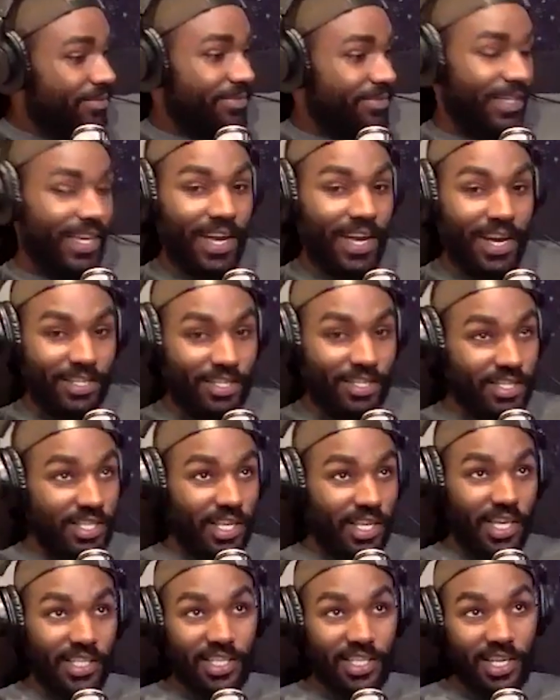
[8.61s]
Yeah, yeah, just in
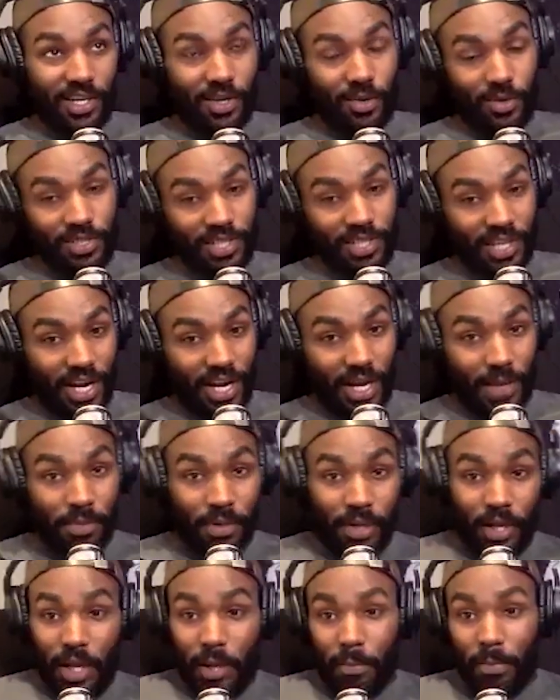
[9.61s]
case I don't know what's gonna
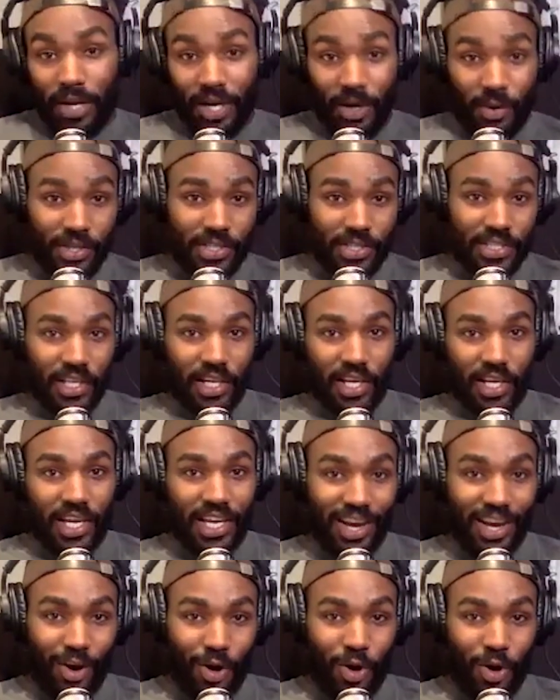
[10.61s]
happen. But anyways, it,
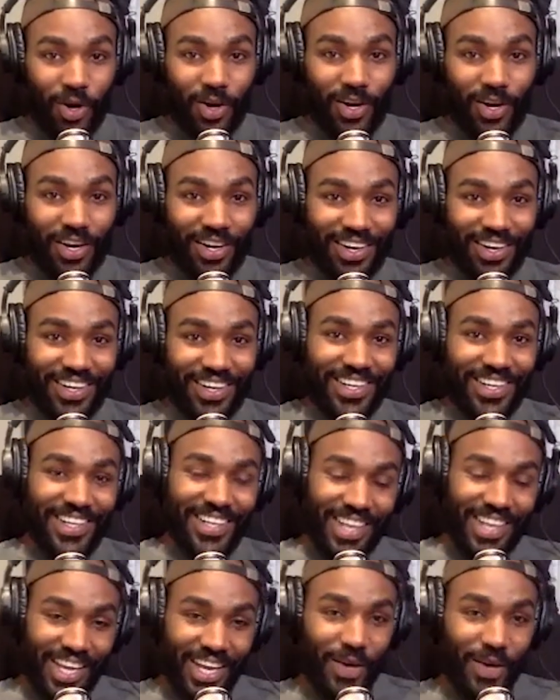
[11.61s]
eh, oh, uh,
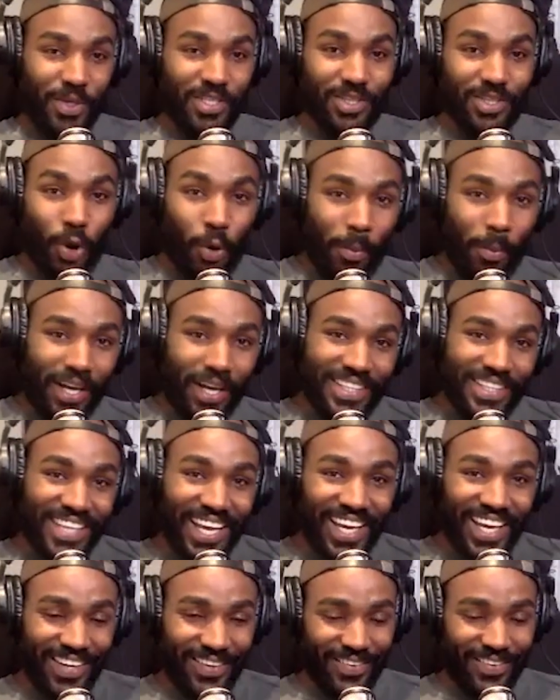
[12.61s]
it was
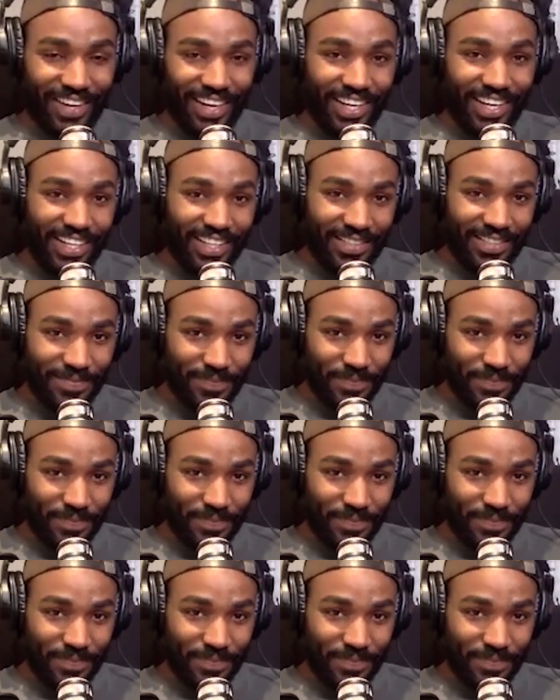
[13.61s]
Omotayo, right?